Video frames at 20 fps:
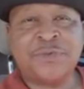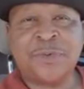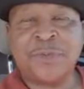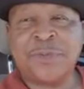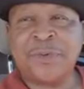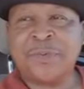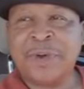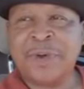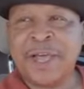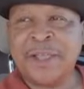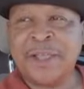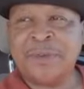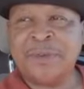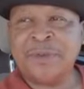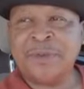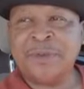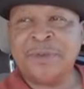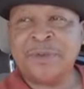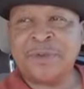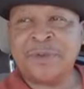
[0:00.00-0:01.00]
from the
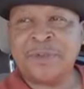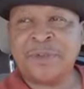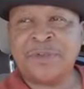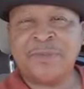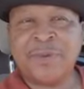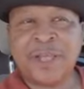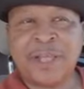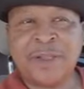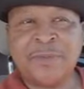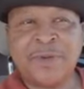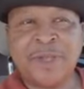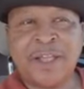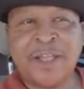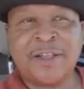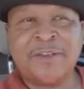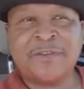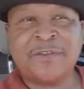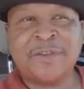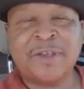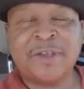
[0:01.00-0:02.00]
Bible because the Bible
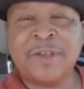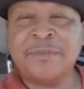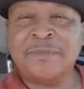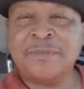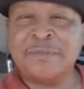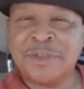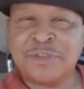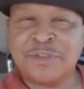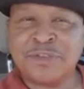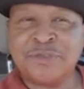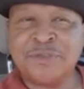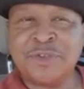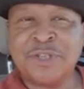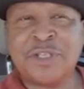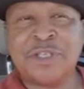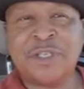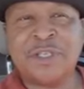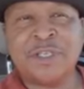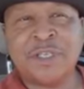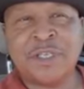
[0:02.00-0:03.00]
has
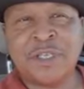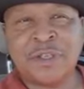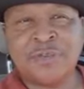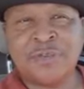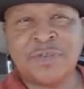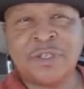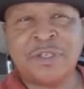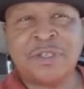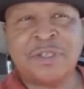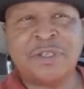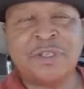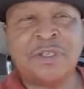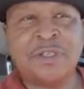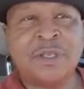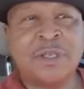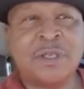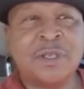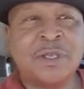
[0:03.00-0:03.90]
mysteries and secrets.